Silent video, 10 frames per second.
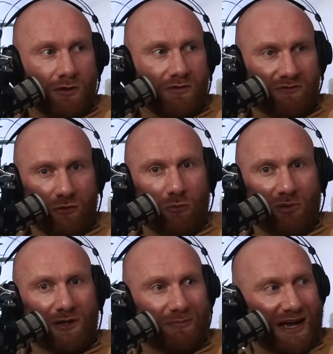Full
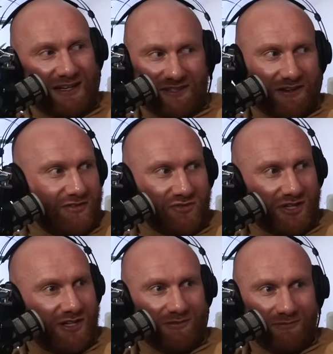blood back syringe,
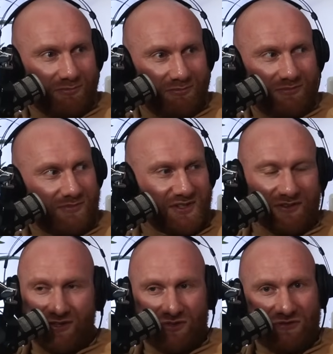
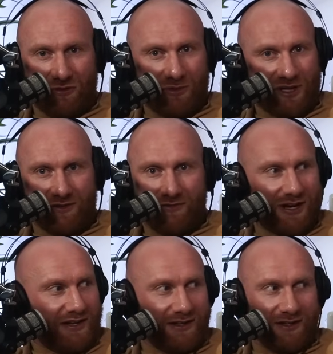syringe full of blood,
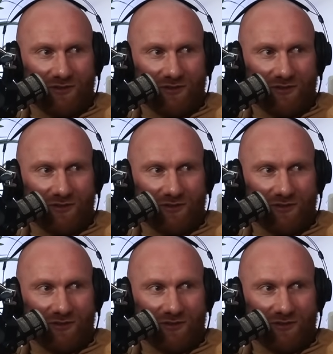ready to